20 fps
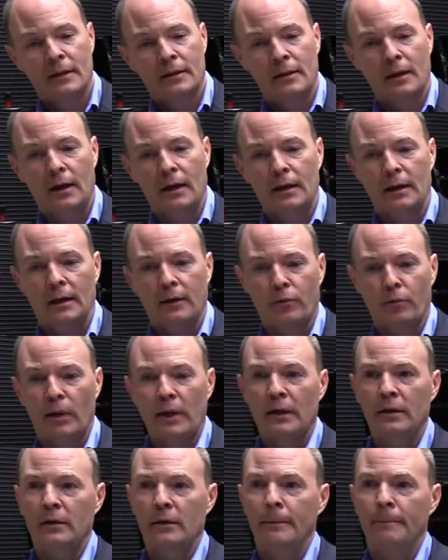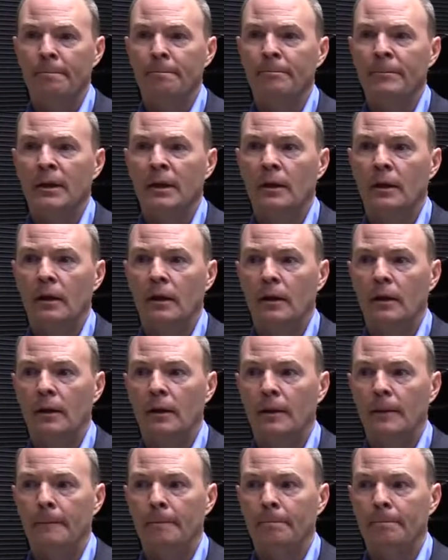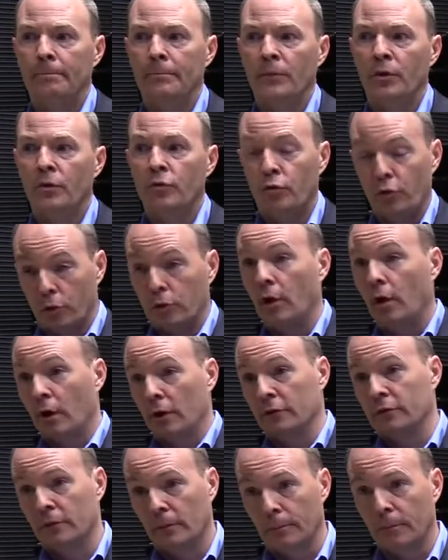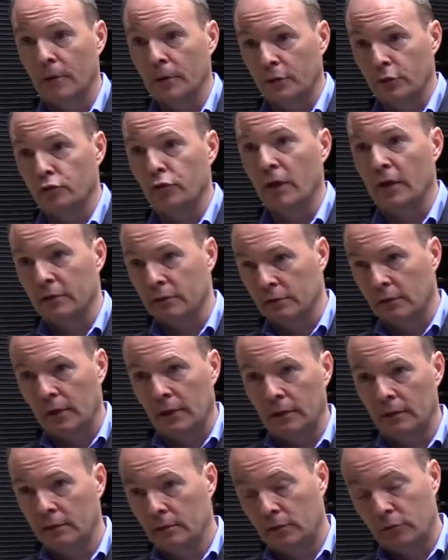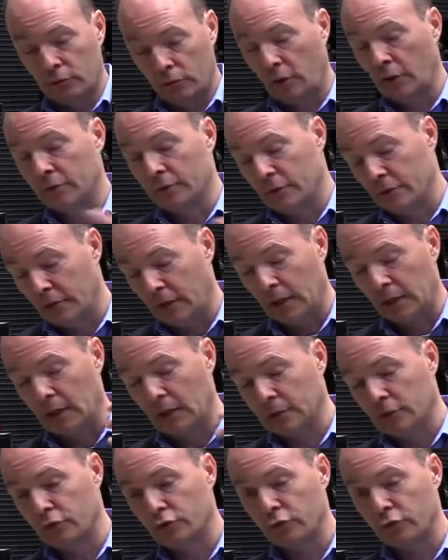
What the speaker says: not at random, to cause something to translate, cause the satellite to